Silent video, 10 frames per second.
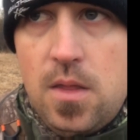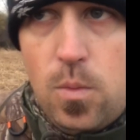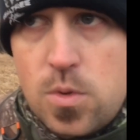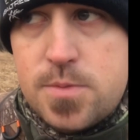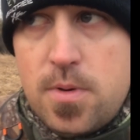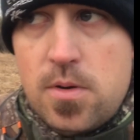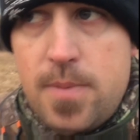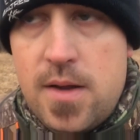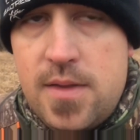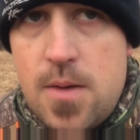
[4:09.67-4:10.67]
The worst part
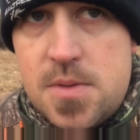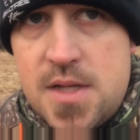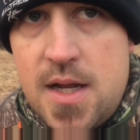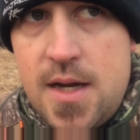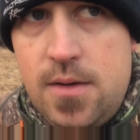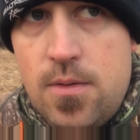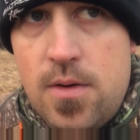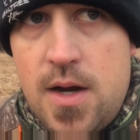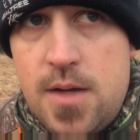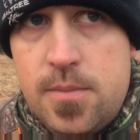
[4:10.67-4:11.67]
about that was that I had to
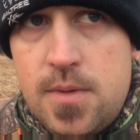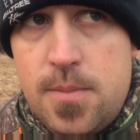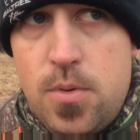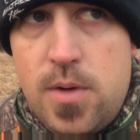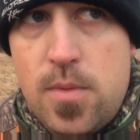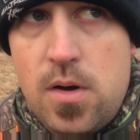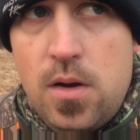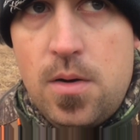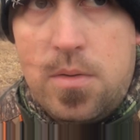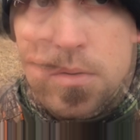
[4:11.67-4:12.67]
grunt at him and put him on
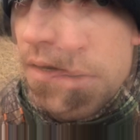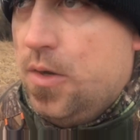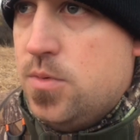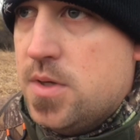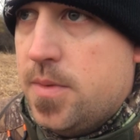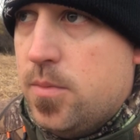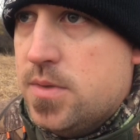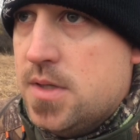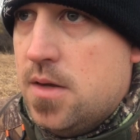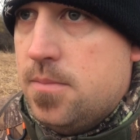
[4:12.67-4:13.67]
alert. He knew something
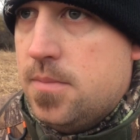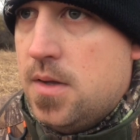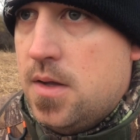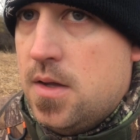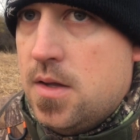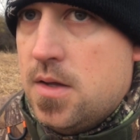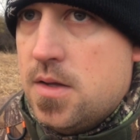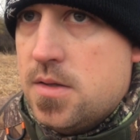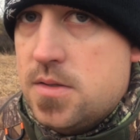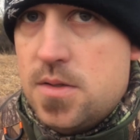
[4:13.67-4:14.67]
was up.
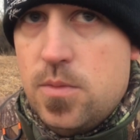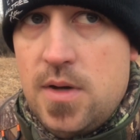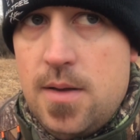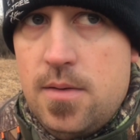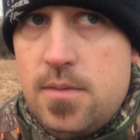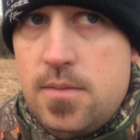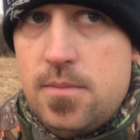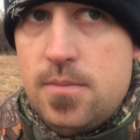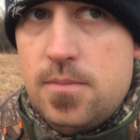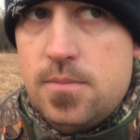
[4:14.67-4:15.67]
So
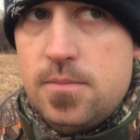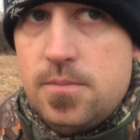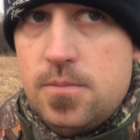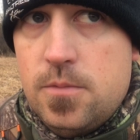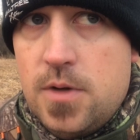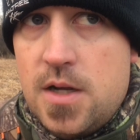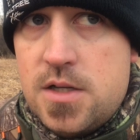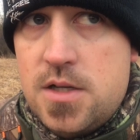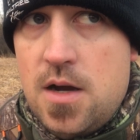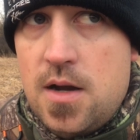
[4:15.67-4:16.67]
when I
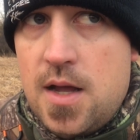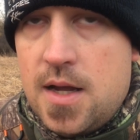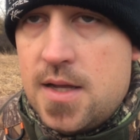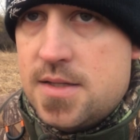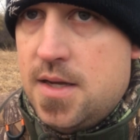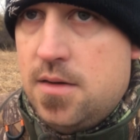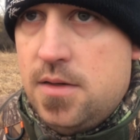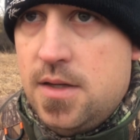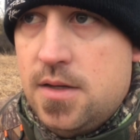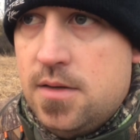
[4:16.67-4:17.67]
shot, I got
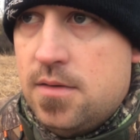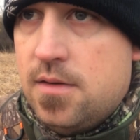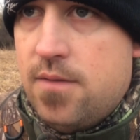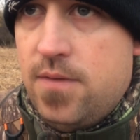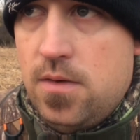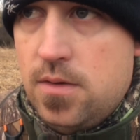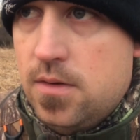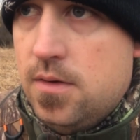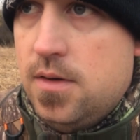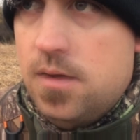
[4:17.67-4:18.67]
settled in. I felt
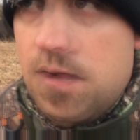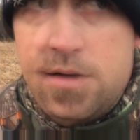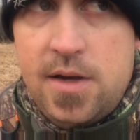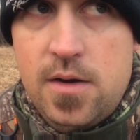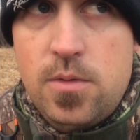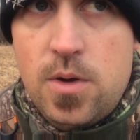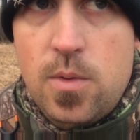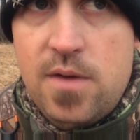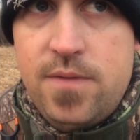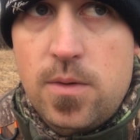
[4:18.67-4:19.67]
good. Let that arrow
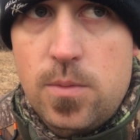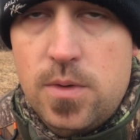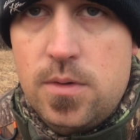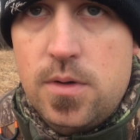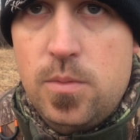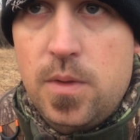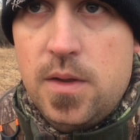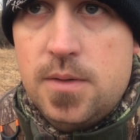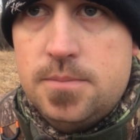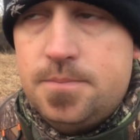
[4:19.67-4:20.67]
go. I felt real good with it.